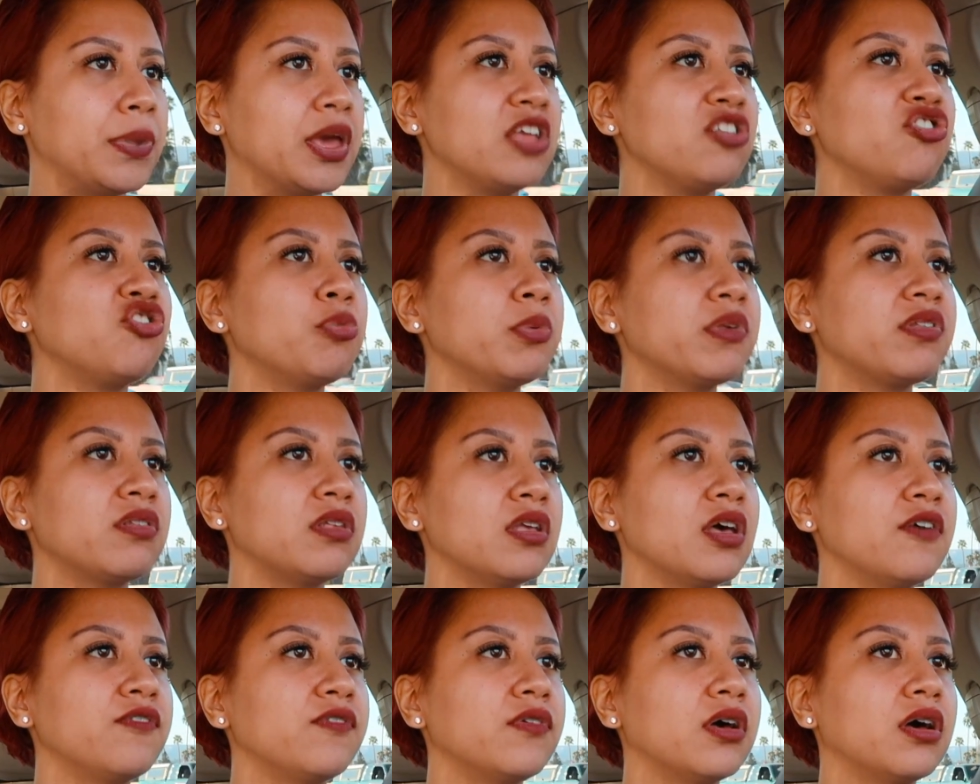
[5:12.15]
Pinch
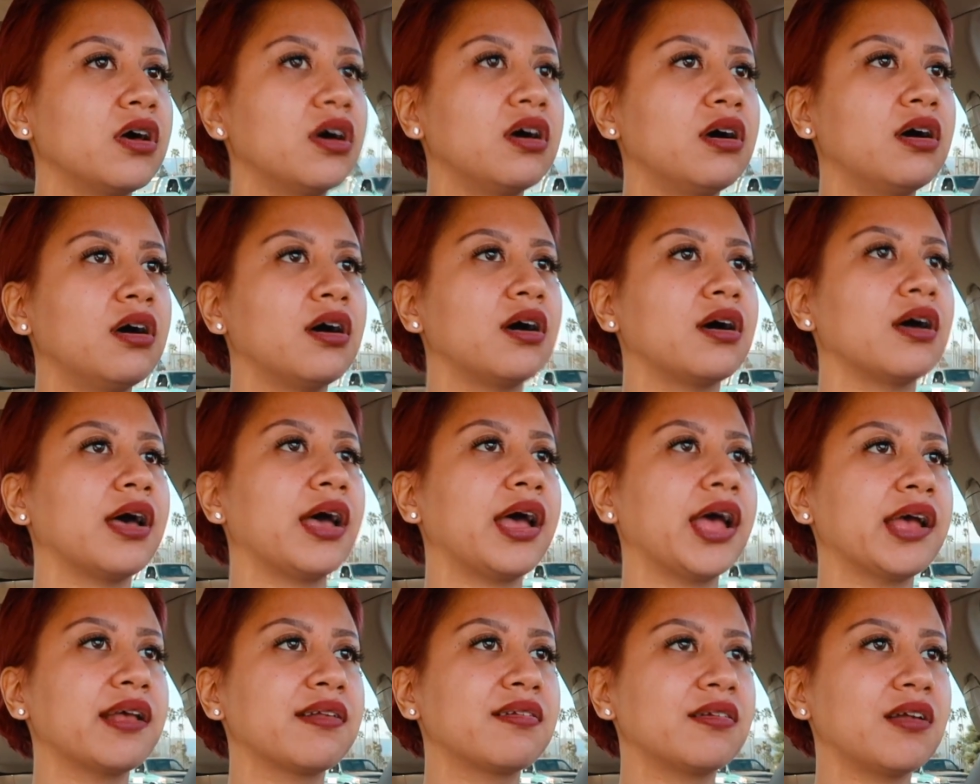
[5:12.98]
myself.
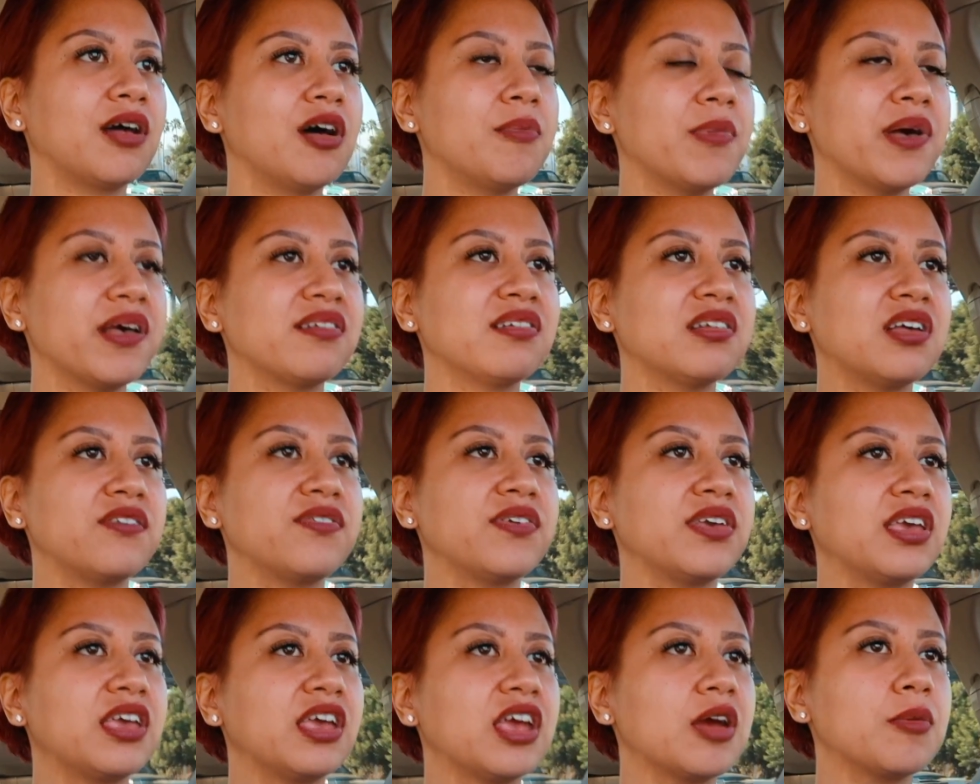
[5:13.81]
Ugh, I saw myself
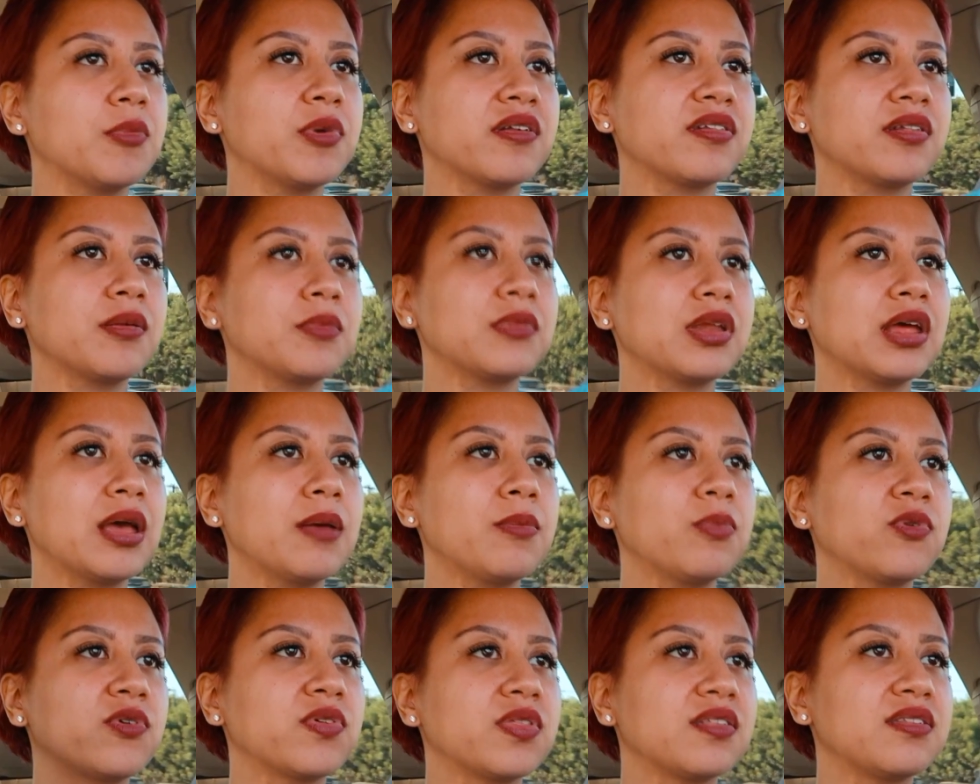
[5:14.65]
in camera
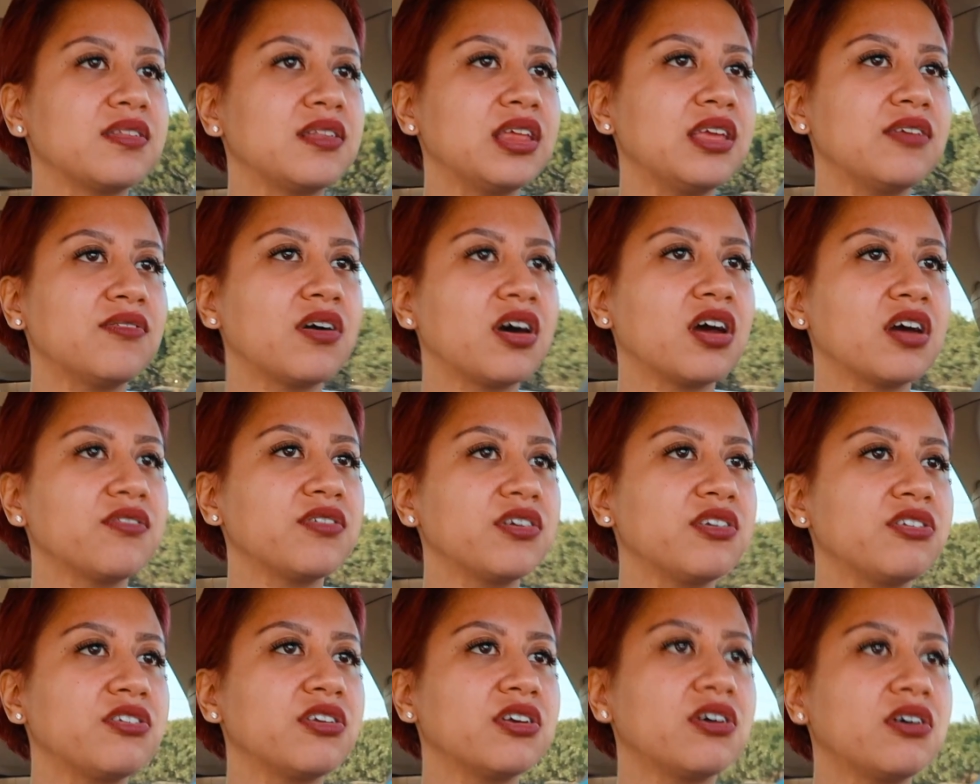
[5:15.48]
sometimes for the Steve
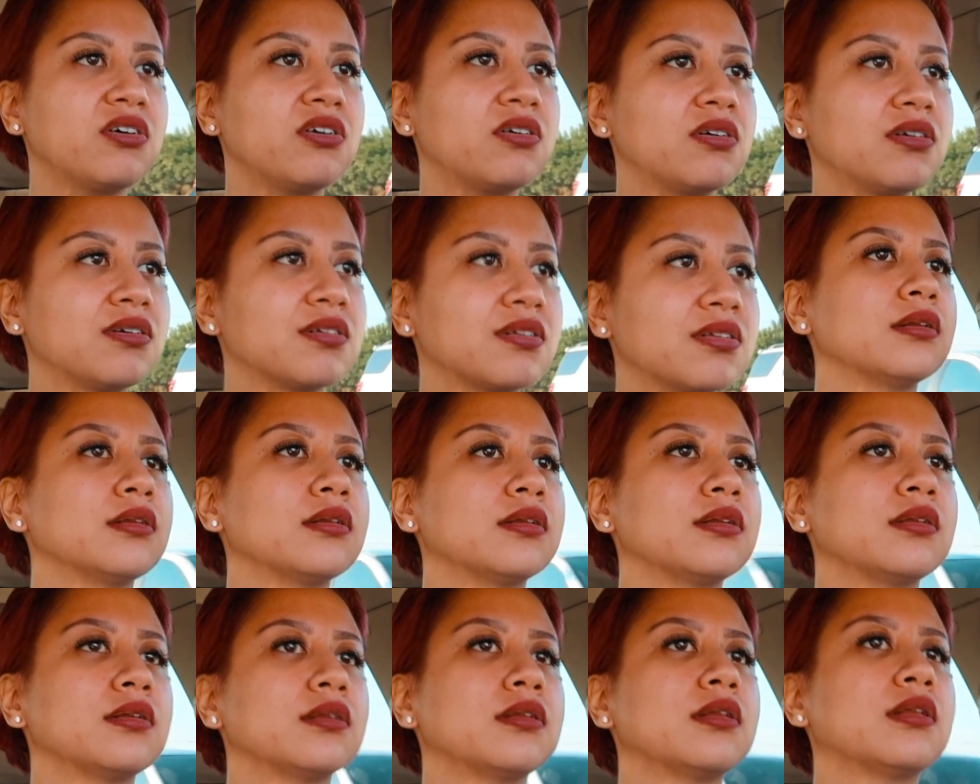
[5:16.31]
Harvey show.
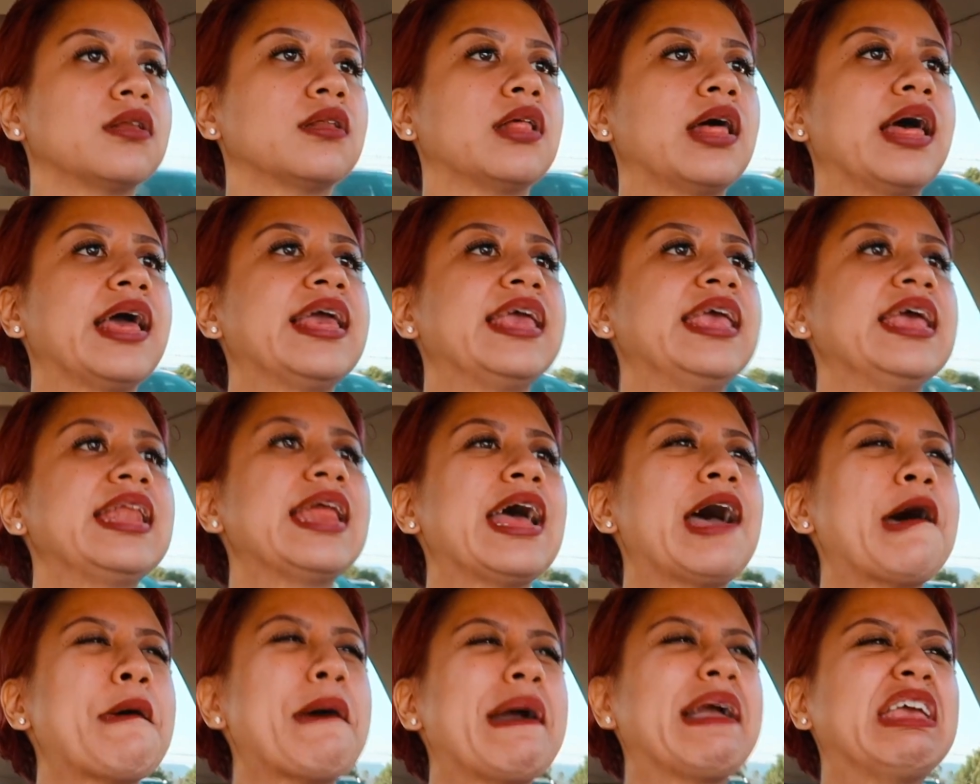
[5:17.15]
I get
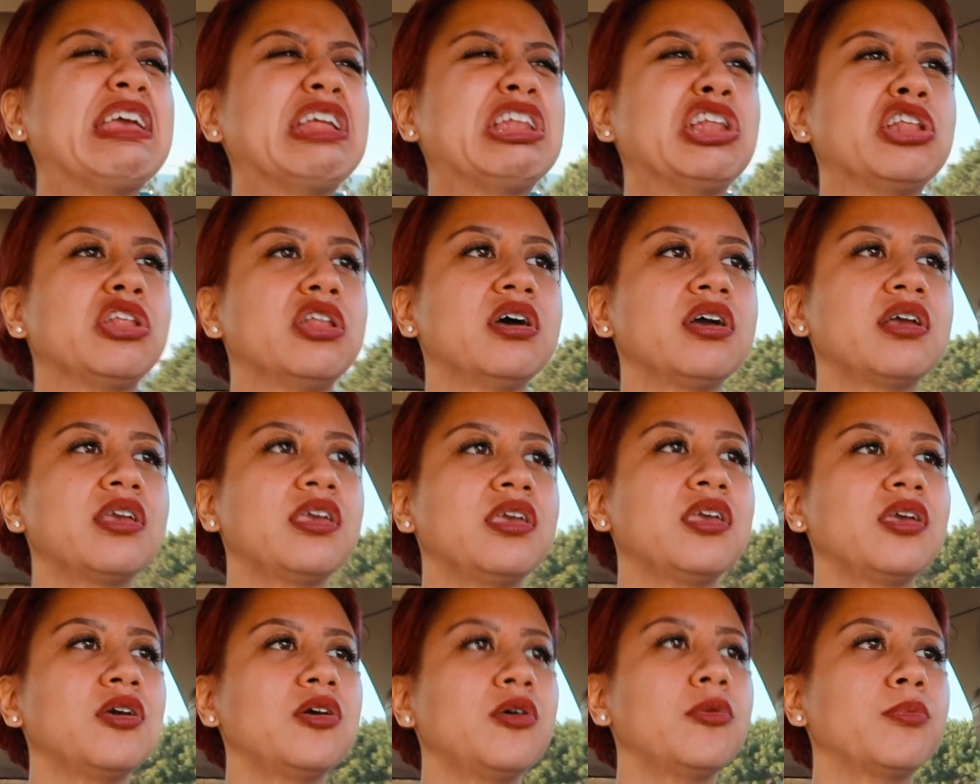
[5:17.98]
how I can look
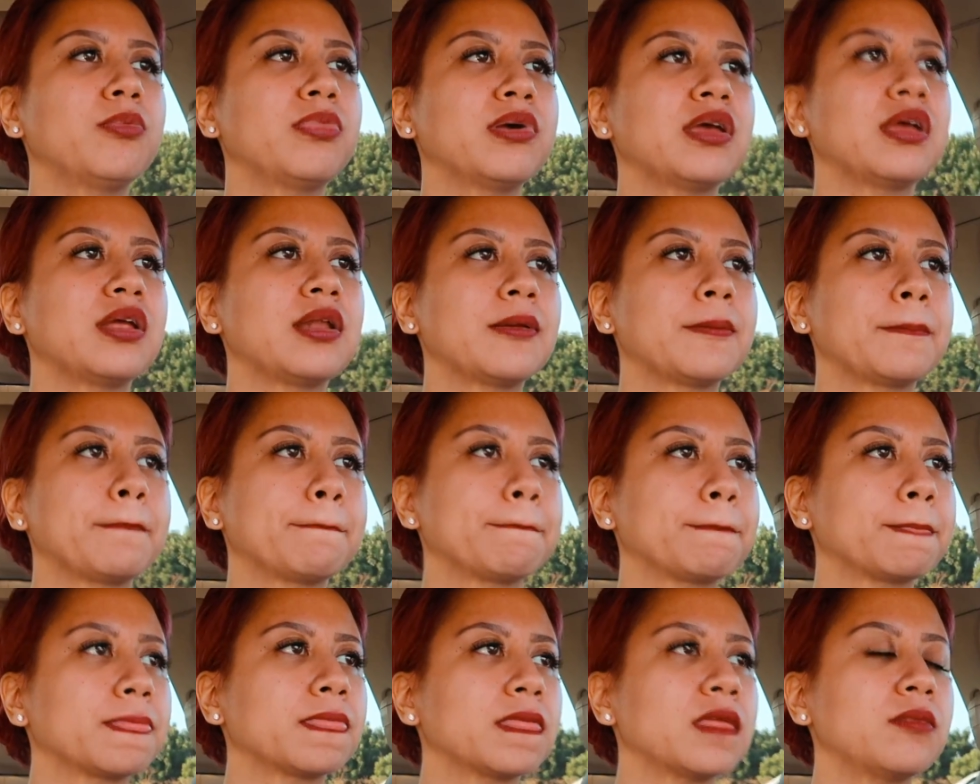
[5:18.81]
cute, but
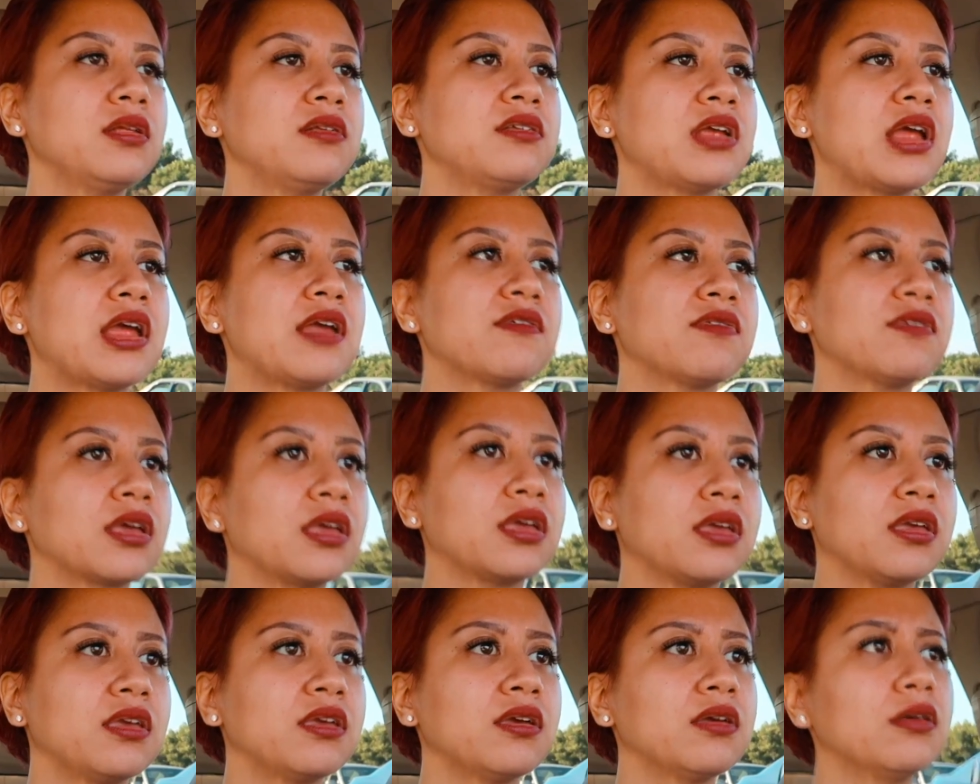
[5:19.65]
I'm
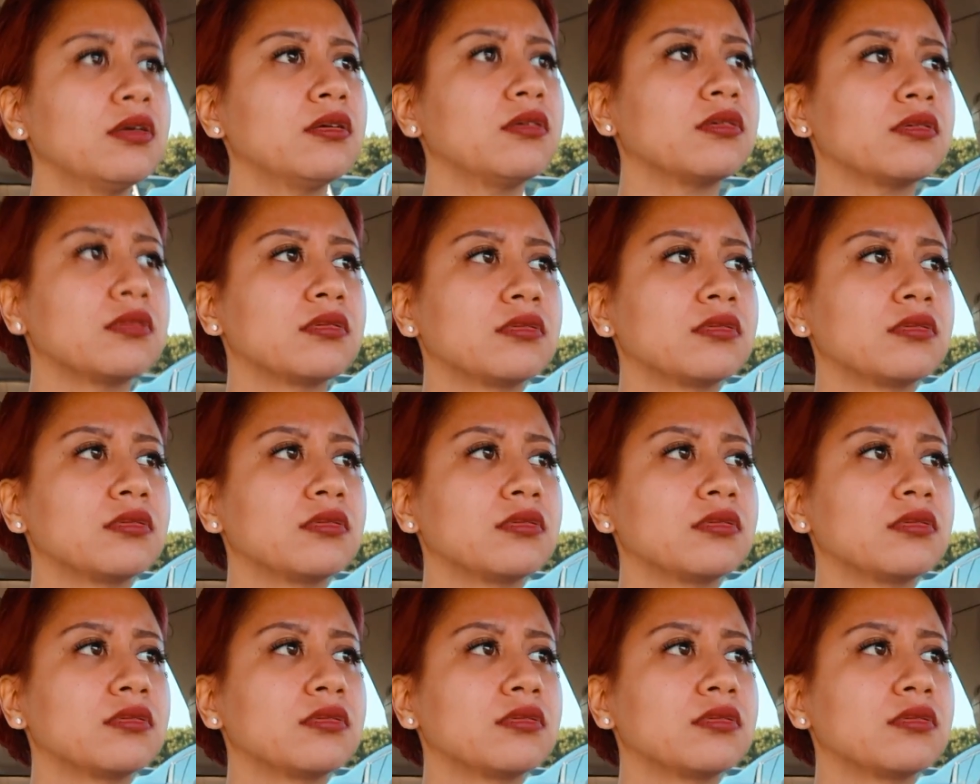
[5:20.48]
changing cute.